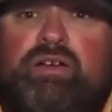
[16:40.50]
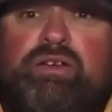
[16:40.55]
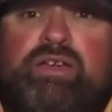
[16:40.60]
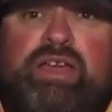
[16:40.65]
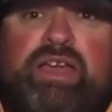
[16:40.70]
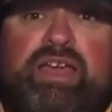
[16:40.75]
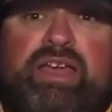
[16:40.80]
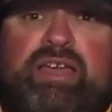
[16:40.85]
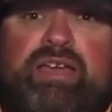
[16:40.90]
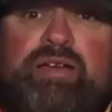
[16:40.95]

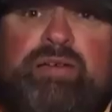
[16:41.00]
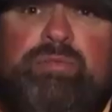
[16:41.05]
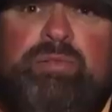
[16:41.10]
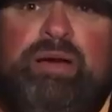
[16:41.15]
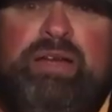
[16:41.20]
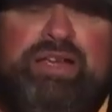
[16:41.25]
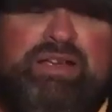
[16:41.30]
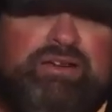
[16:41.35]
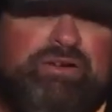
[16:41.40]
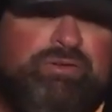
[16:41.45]
Okay,
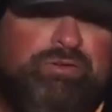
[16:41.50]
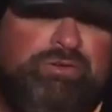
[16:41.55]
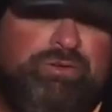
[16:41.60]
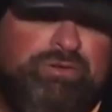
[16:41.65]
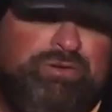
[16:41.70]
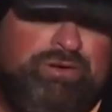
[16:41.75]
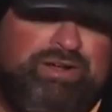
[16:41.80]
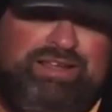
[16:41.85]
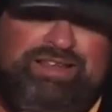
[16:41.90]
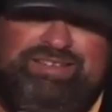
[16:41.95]
pike,
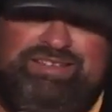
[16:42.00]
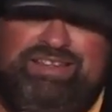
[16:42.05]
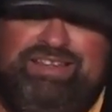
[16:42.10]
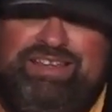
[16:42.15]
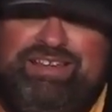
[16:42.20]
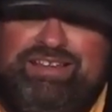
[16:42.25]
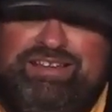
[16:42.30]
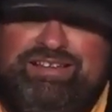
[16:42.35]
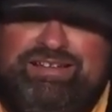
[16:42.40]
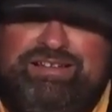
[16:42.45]
oh
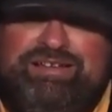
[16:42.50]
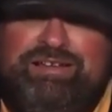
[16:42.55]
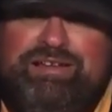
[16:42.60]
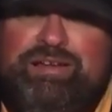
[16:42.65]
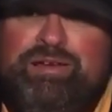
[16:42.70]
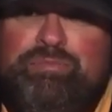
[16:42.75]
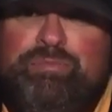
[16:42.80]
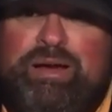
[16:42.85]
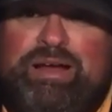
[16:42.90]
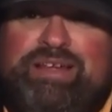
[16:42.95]
easy.
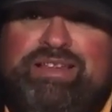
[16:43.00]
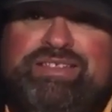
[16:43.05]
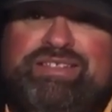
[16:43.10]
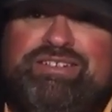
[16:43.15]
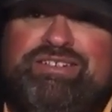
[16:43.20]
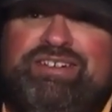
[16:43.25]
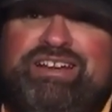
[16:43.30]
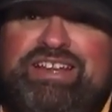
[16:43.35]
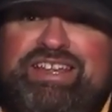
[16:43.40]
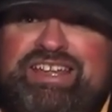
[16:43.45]
Pike
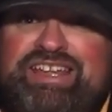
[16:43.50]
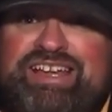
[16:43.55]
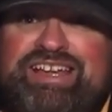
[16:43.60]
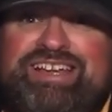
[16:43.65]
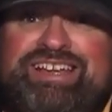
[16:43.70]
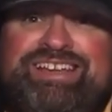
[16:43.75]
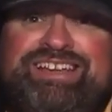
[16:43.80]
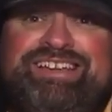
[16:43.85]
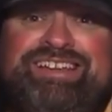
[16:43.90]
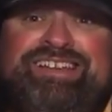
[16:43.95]
3
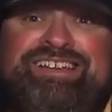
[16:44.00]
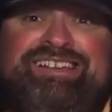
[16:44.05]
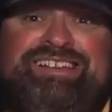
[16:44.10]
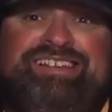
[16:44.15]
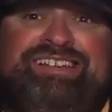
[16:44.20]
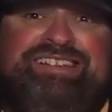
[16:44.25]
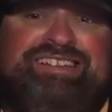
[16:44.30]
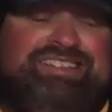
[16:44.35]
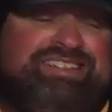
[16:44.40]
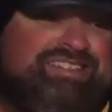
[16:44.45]

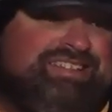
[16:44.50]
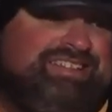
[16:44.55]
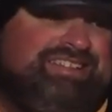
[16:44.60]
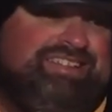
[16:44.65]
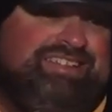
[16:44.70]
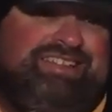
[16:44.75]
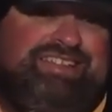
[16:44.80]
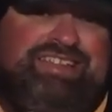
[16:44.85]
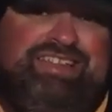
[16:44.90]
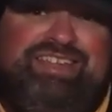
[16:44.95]

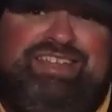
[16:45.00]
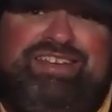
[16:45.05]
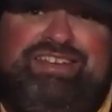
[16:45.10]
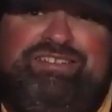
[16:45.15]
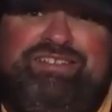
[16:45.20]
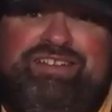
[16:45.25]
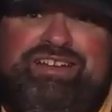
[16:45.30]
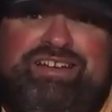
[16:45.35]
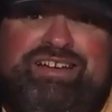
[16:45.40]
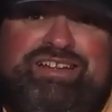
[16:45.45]

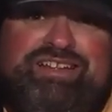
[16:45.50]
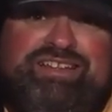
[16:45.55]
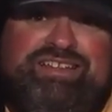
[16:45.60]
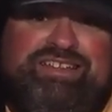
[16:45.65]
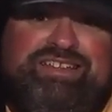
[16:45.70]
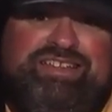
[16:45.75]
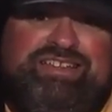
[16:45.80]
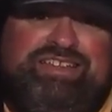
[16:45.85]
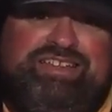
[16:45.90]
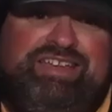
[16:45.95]
and
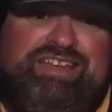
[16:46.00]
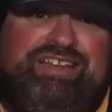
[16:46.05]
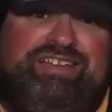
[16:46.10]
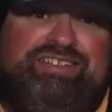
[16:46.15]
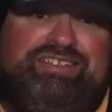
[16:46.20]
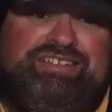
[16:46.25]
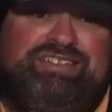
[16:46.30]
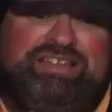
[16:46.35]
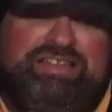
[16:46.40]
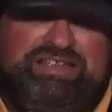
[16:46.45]

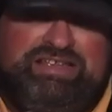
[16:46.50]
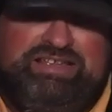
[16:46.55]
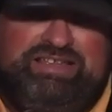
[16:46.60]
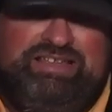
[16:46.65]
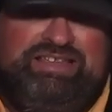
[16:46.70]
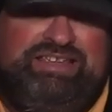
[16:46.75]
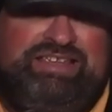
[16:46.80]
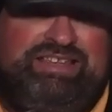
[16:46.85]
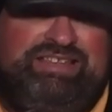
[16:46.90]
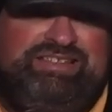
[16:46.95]
yeah,
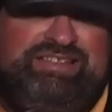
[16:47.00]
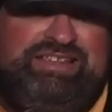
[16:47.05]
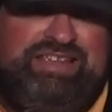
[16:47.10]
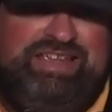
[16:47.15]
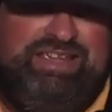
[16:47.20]
easy